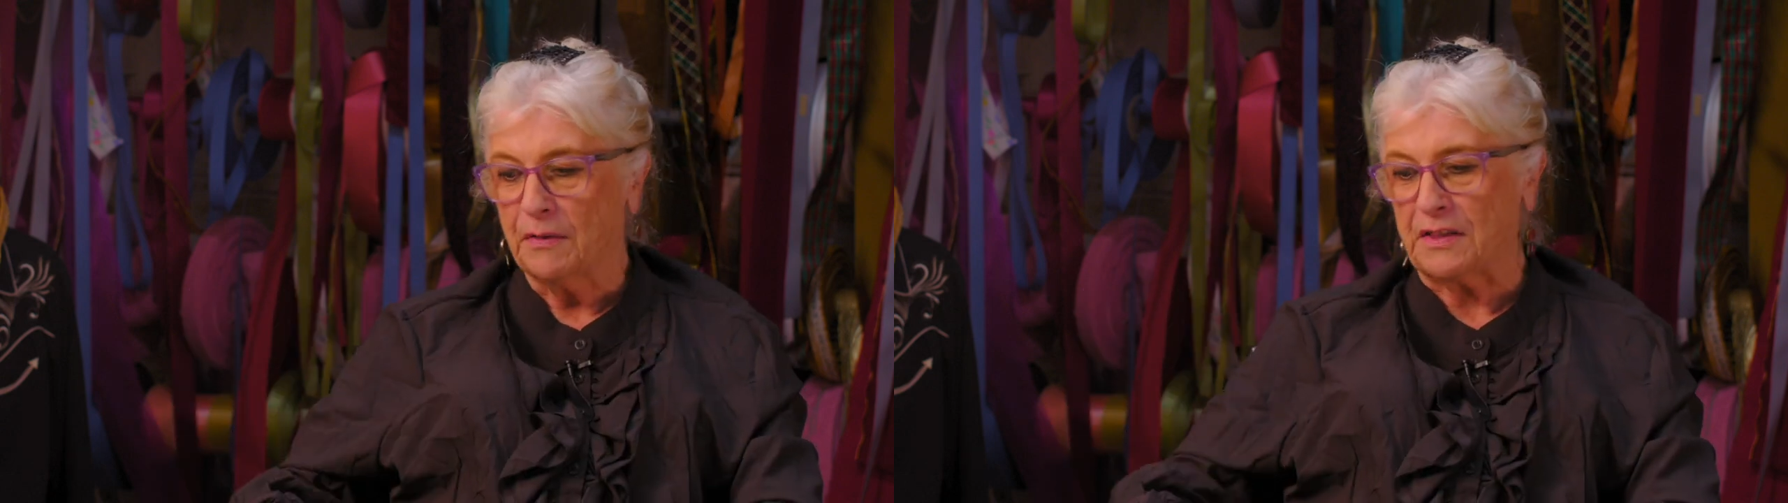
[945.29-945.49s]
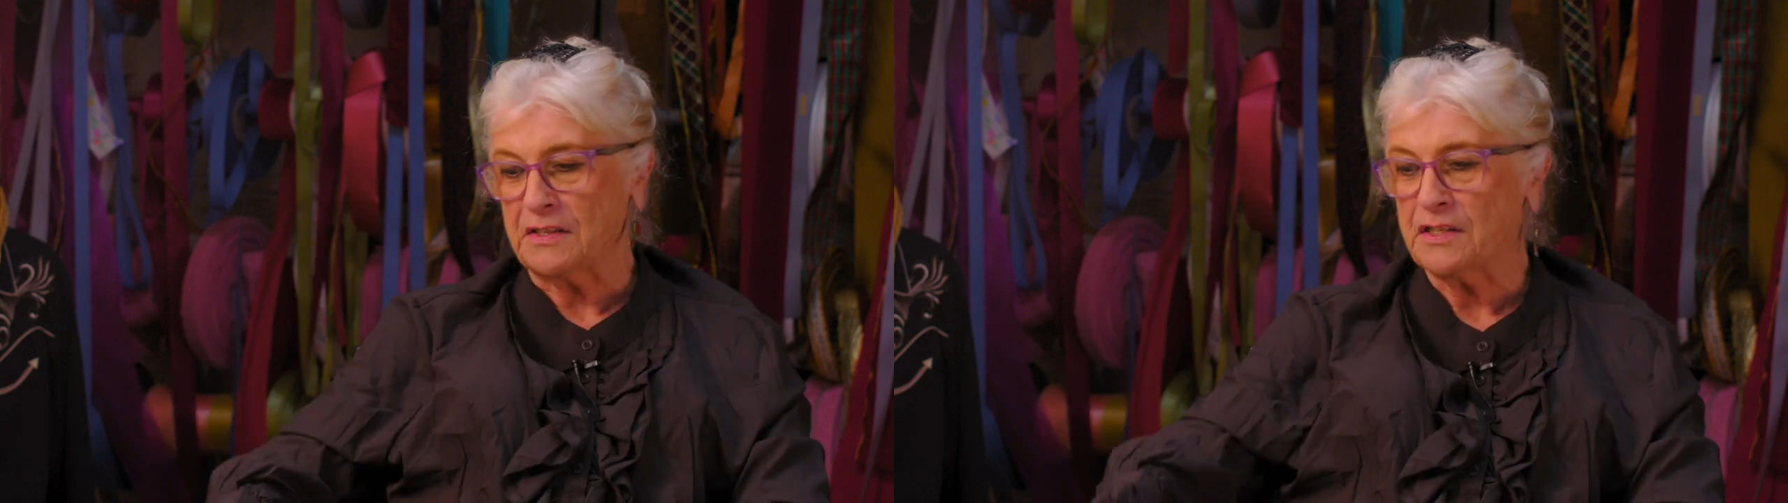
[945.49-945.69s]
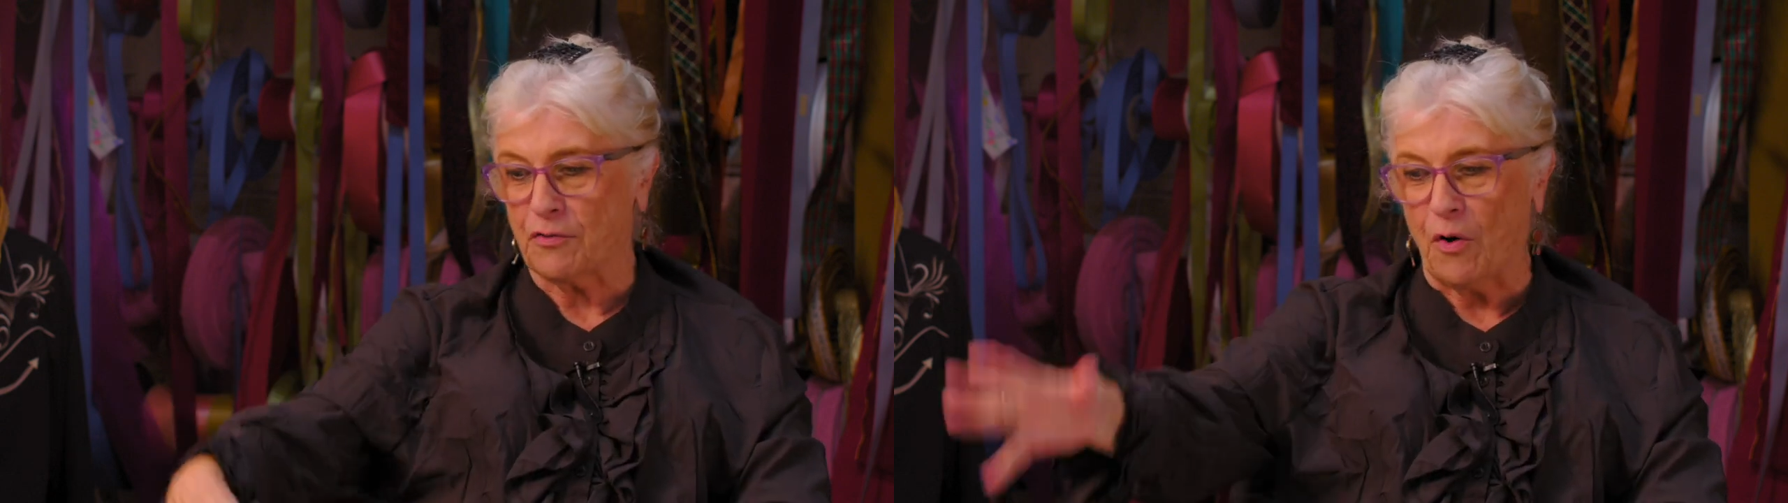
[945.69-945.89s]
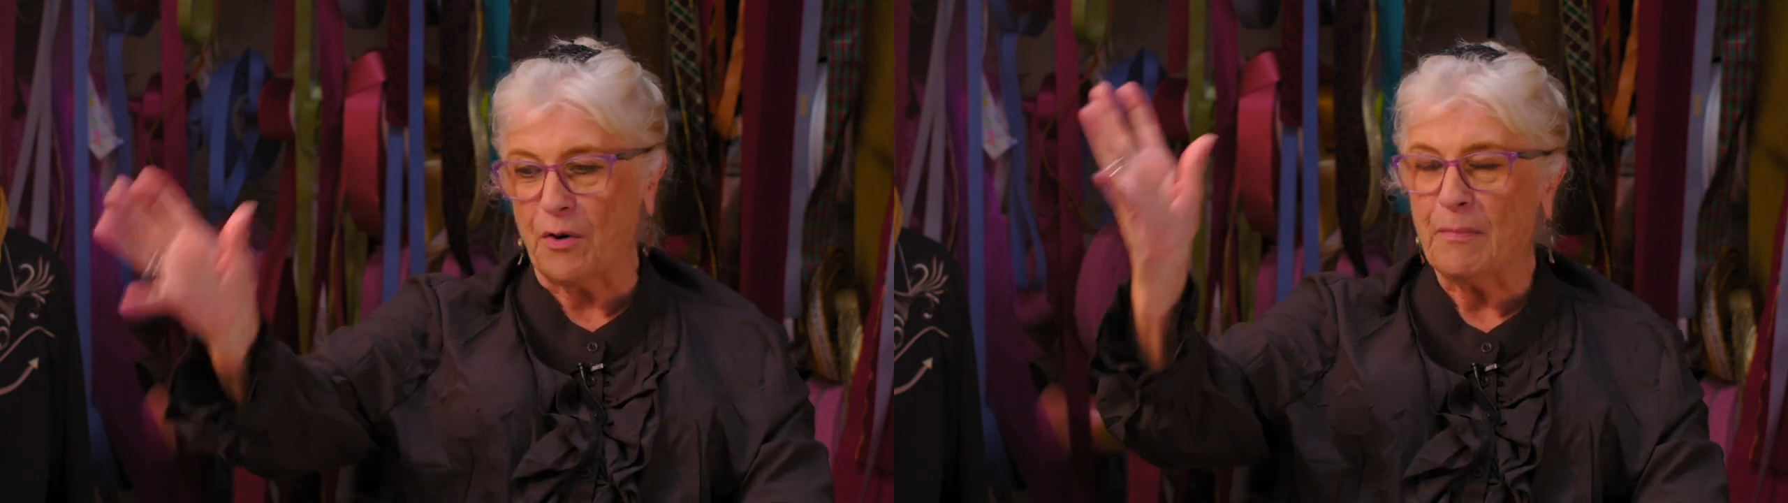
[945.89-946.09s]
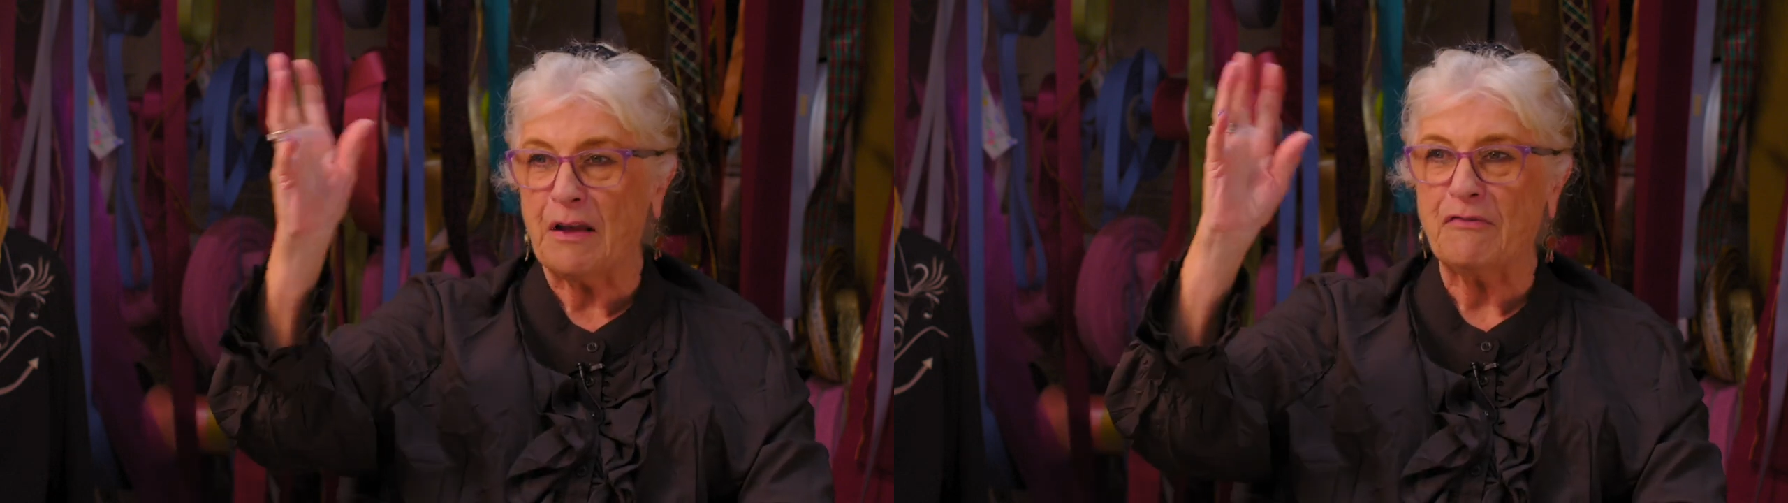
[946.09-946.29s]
this thrown in my